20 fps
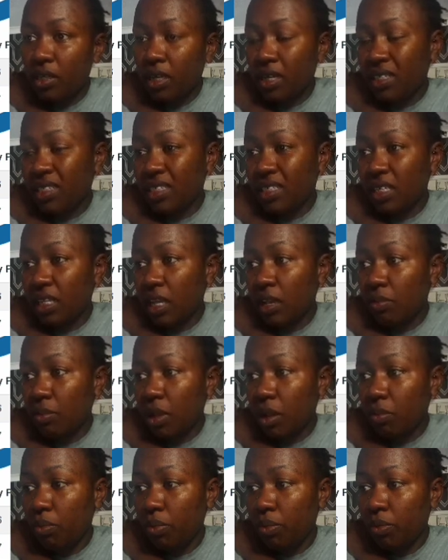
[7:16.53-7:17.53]
It doesn't give
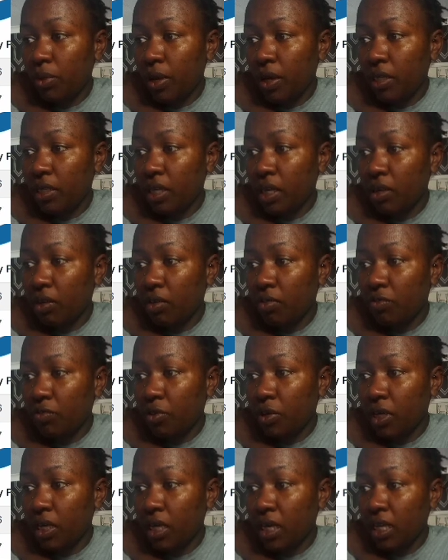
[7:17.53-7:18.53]
me a breakdown of
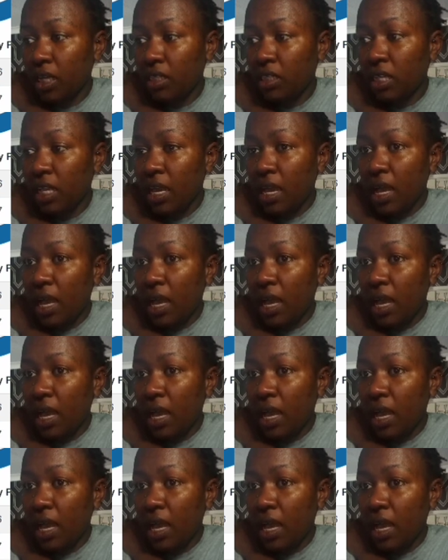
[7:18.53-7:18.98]
what it is.